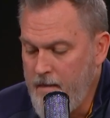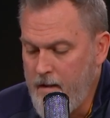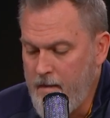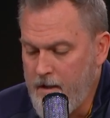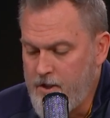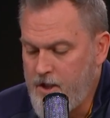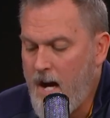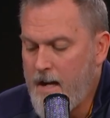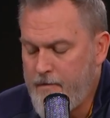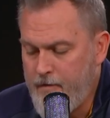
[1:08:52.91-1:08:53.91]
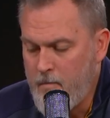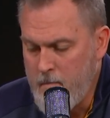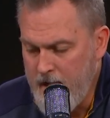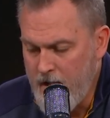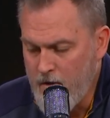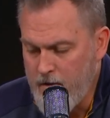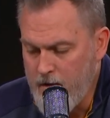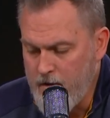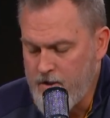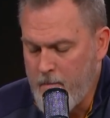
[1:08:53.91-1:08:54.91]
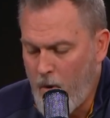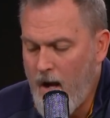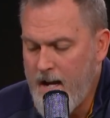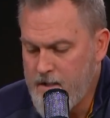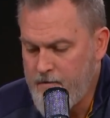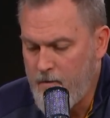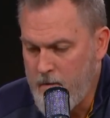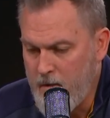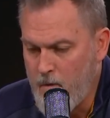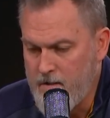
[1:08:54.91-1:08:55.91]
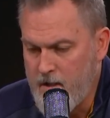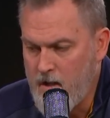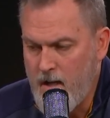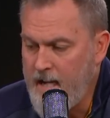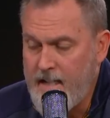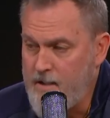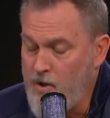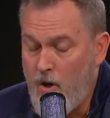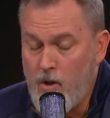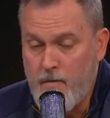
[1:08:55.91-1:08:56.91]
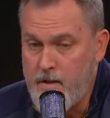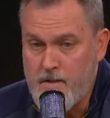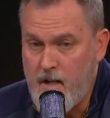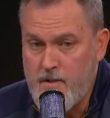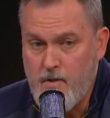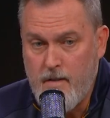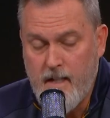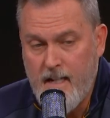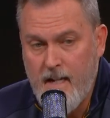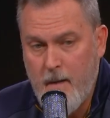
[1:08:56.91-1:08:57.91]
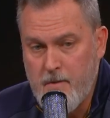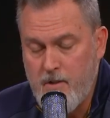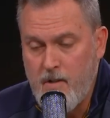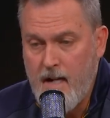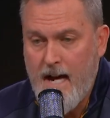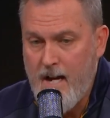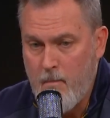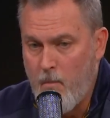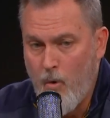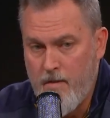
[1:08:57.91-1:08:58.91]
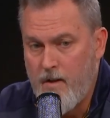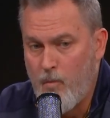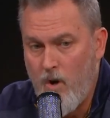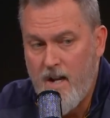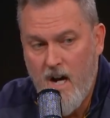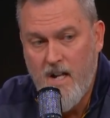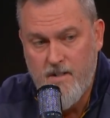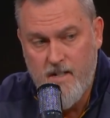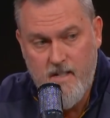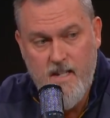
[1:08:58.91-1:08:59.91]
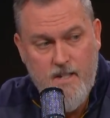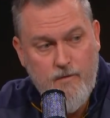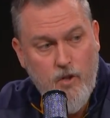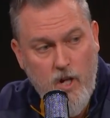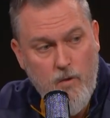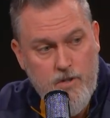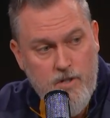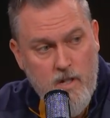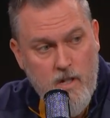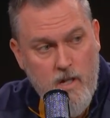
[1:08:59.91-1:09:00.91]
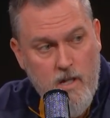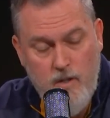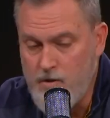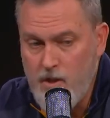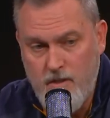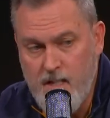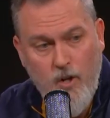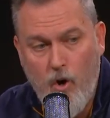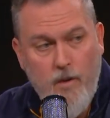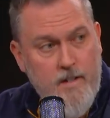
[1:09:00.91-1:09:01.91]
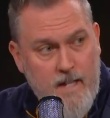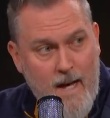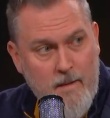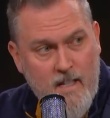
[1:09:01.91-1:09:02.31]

The shock for me, or the surprise for me, was there are ADs all over this country that get an opportunity to hire more than one unsuccessful coach. You see it all the time.